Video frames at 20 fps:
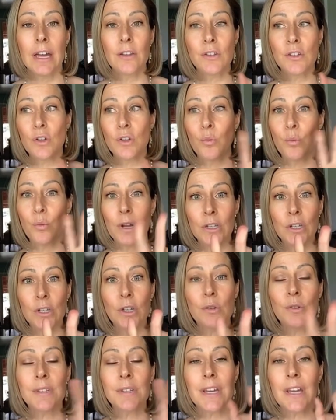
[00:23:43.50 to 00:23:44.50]
And so when
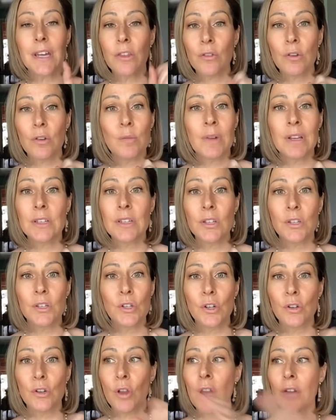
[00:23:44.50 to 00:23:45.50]
you say three months is
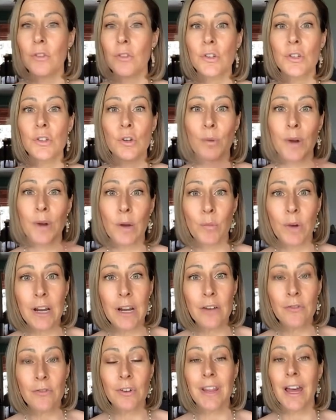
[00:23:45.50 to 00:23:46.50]
too long, there's no way I'm
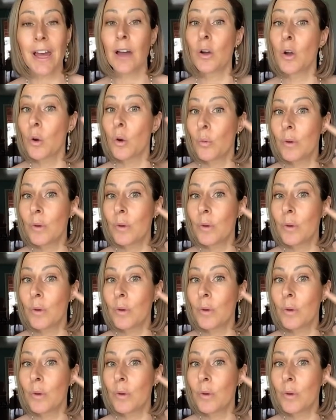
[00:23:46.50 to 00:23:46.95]
waiting for that.